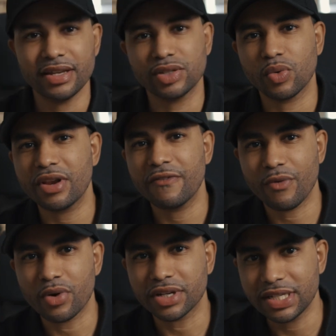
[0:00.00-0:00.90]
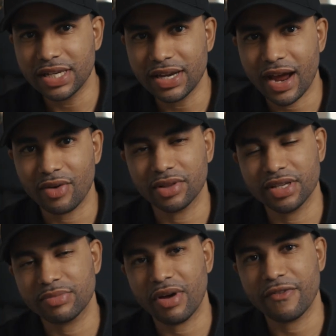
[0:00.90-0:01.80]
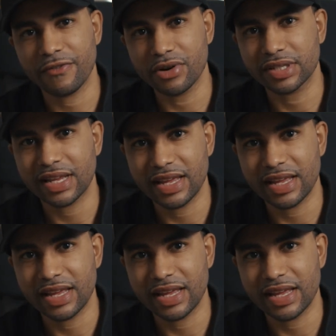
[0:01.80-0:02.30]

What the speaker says: In 2014, I released my first